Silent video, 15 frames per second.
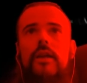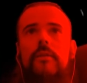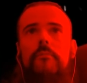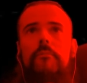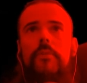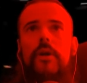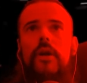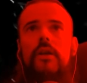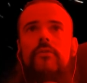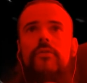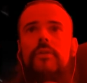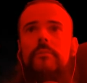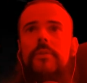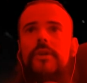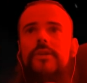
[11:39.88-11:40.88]
Best of
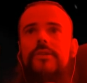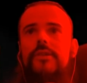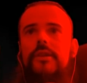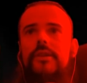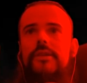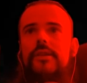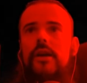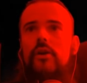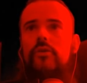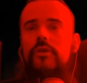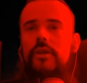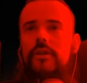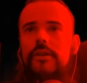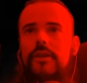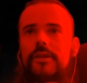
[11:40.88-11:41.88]
the best is how you
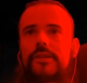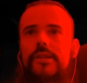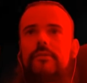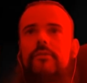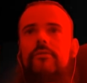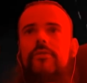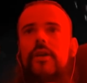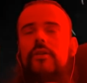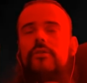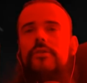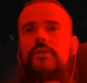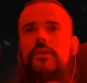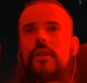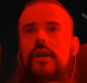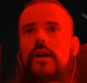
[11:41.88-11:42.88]
can get
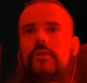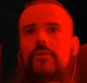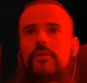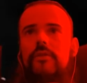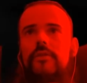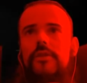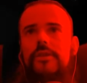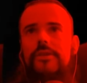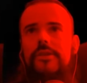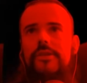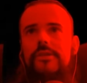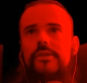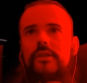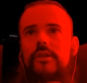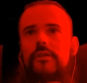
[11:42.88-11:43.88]
7,000 life. This
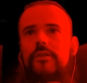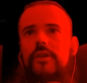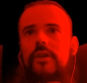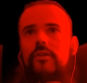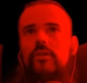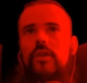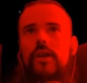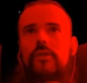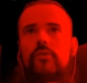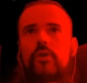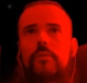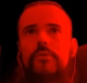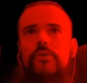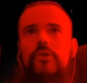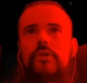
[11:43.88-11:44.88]
is the life
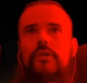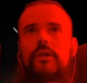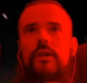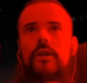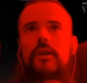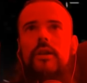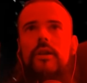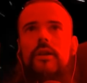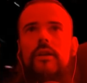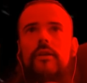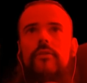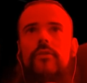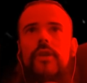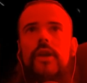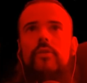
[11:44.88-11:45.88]
option.
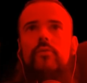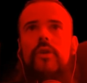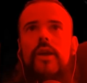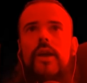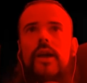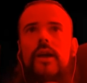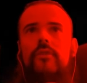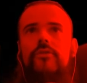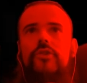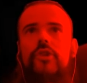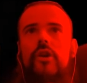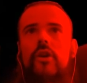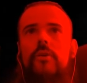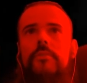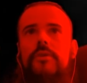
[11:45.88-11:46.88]
Then we have
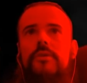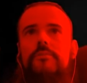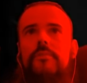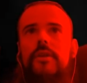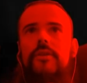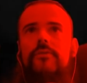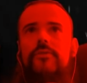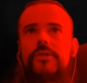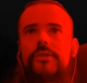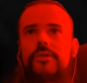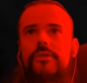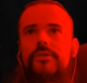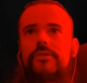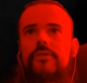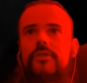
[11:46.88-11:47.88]
Cherubim's
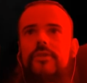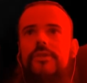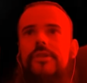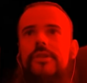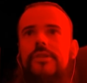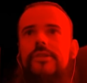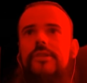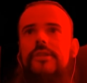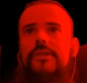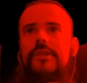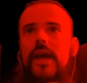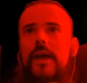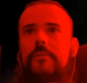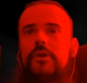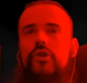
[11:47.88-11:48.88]
Maleficence. This is the
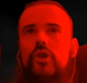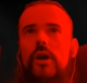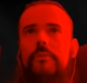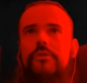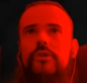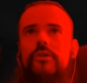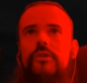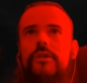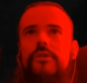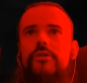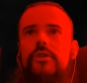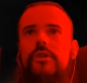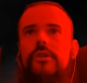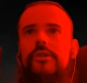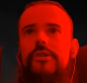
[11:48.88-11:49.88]
damage option. As
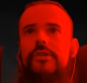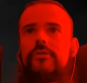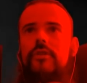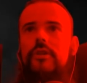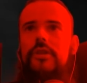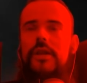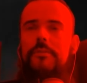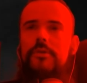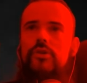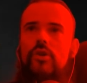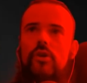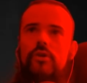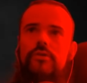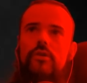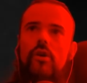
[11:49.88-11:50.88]
you can see, the damage
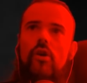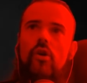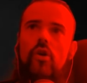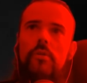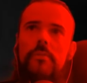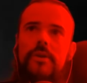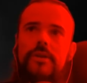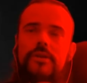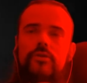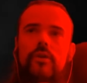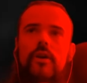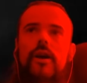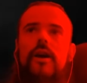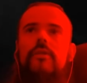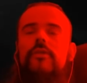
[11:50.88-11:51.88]
goes almost to
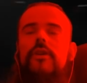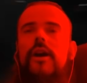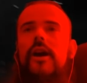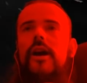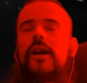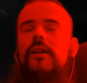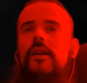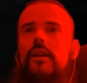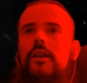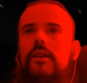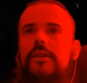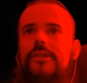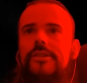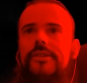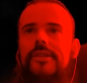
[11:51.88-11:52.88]
high
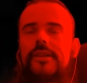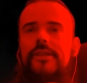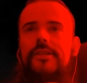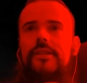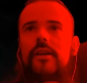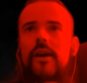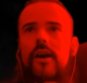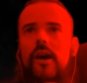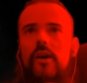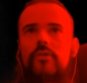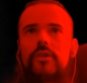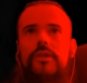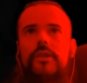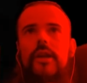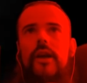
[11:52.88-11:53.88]

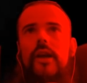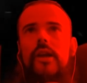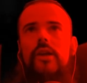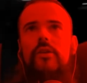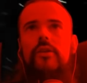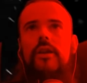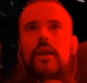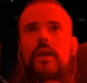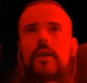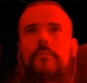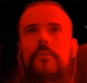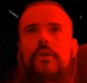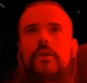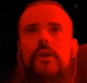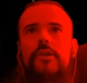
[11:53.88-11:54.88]
600k,
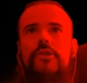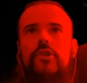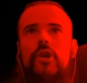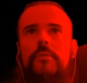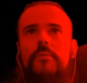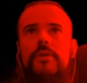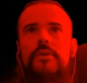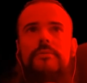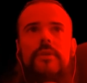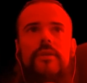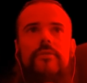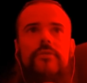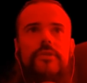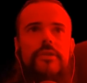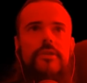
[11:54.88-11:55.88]
because Cherubim's
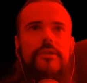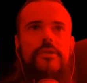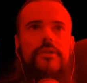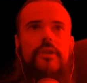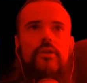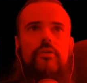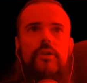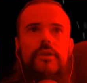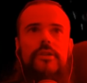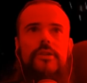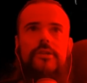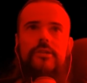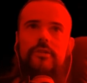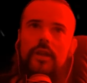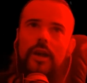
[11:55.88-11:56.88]
Maleficence
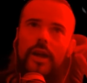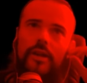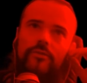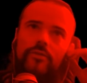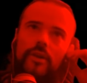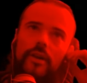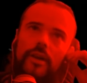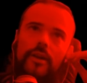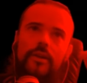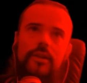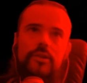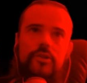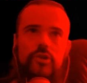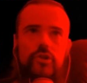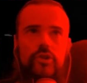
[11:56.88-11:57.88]
increases life,
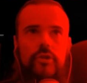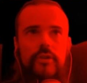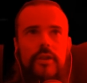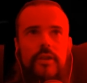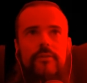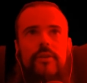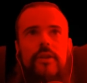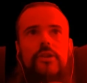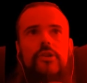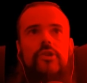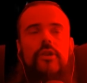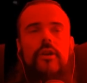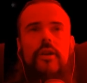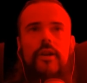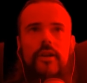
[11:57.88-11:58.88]
energy shield,
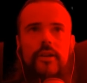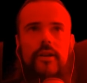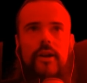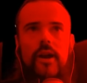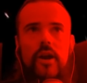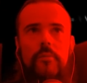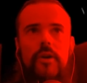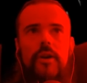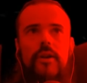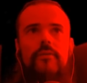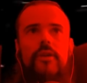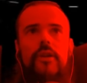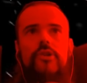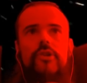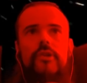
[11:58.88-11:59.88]
evasion, armor
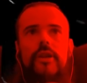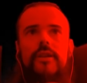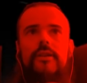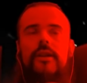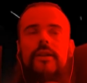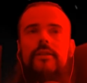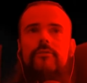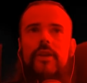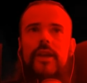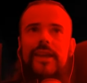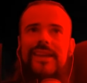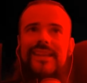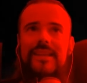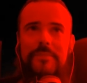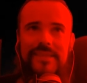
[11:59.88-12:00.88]
evasion, and an
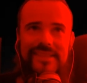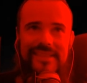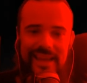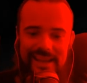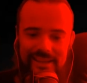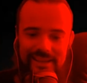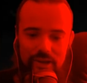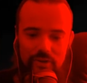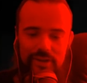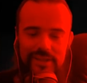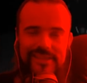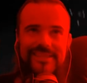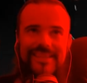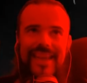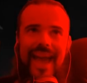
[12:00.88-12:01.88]
80%
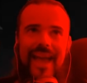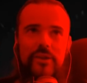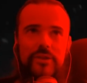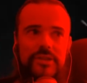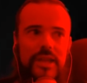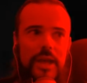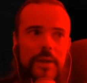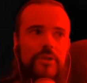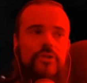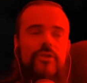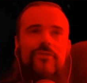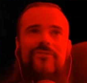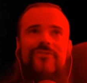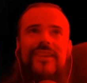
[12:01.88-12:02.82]
increased chaos damage.